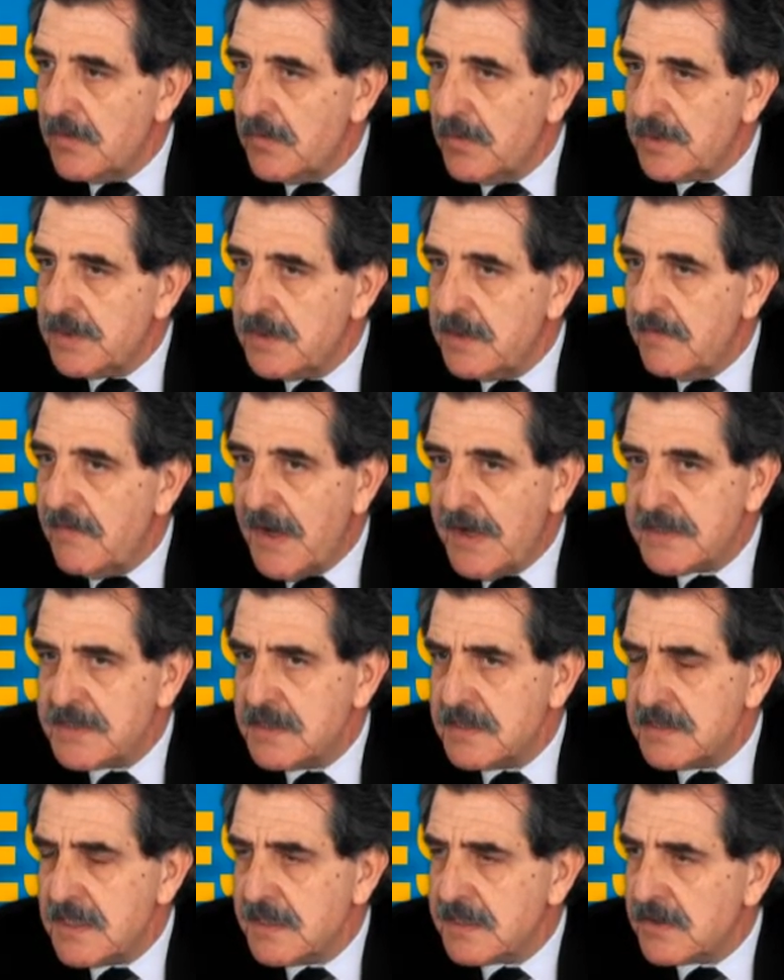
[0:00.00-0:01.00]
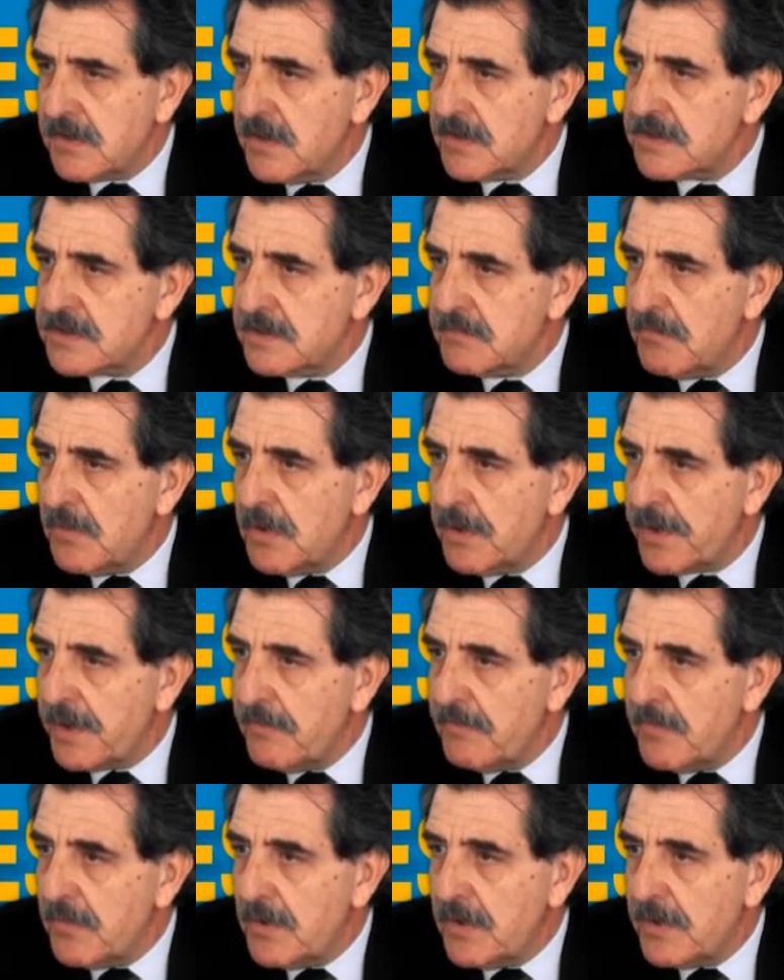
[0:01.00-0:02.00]
With devices that cost more
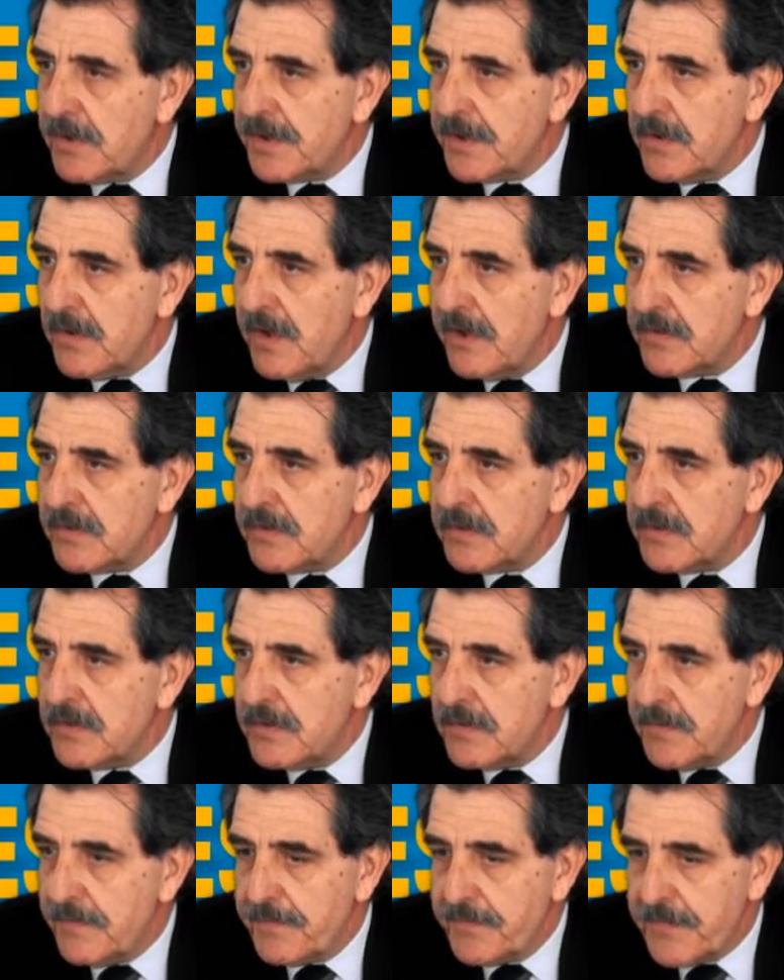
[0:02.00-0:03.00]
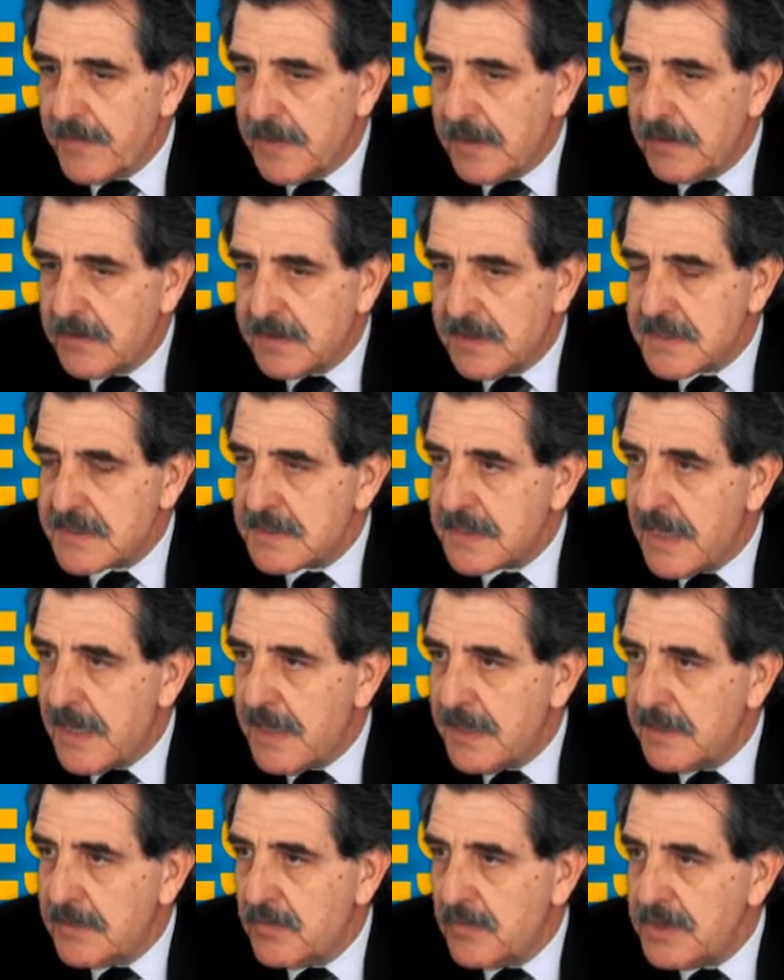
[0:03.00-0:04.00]
and more, you have to
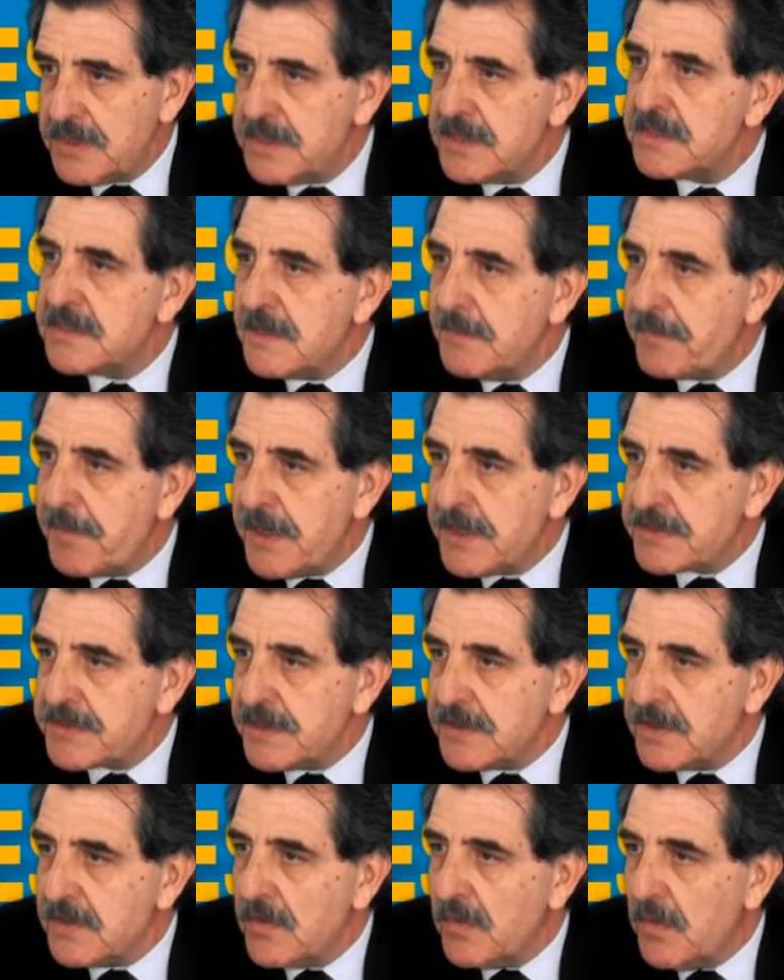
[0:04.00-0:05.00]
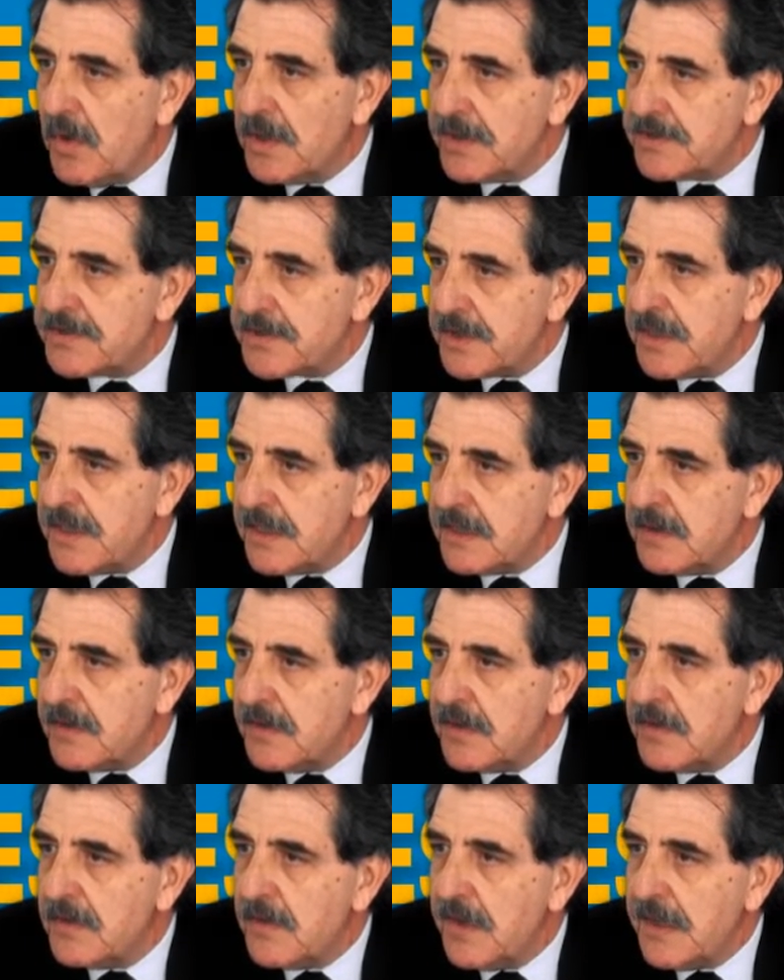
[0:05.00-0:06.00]
decide which is the patient you want to treat,
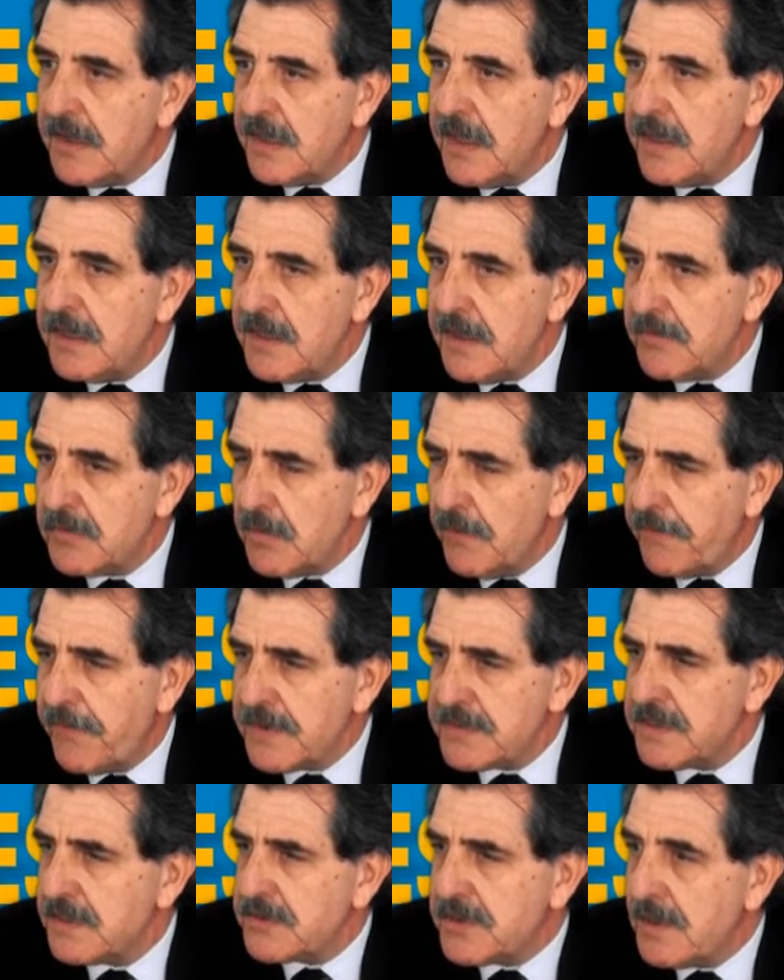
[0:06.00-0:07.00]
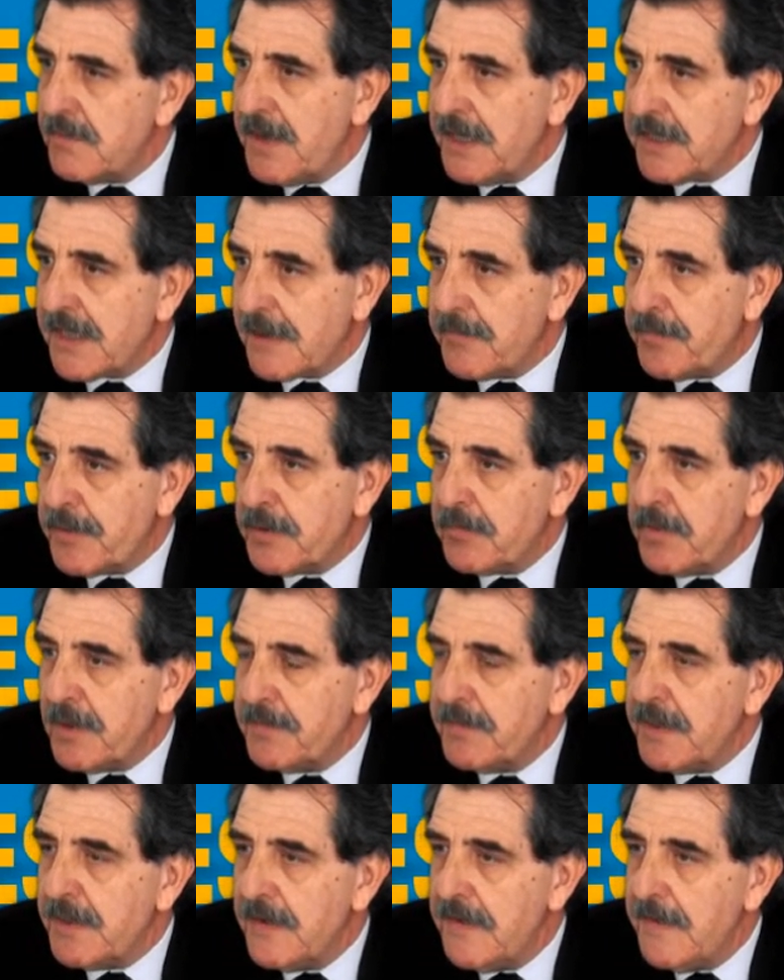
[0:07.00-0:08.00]
and you have to face a dramatic
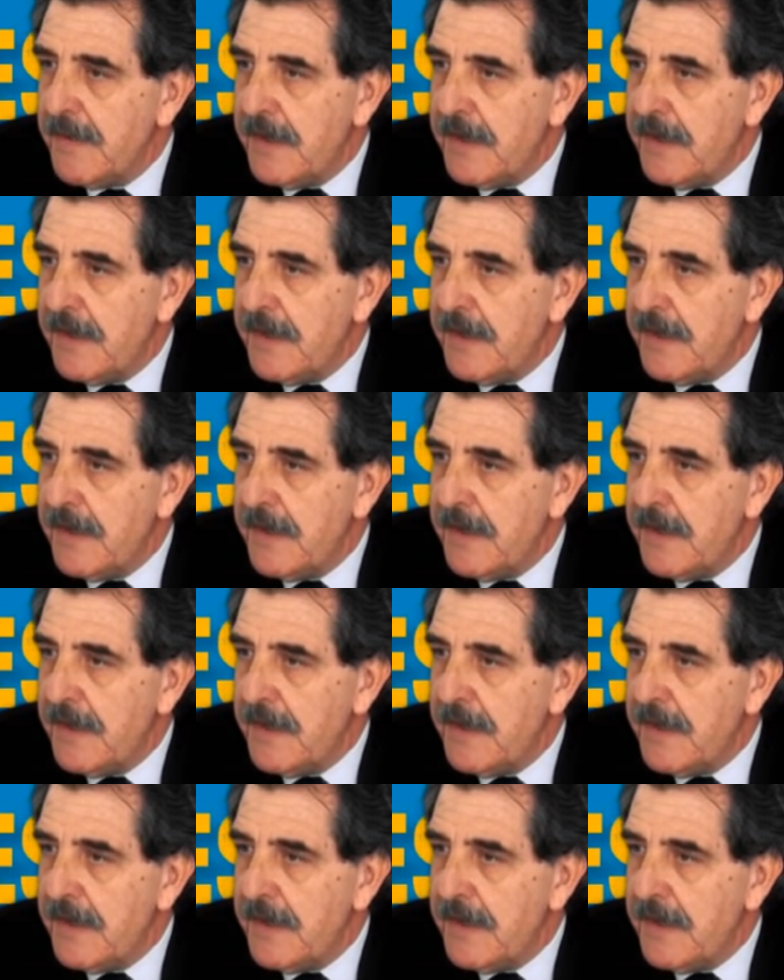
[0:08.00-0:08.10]
problem.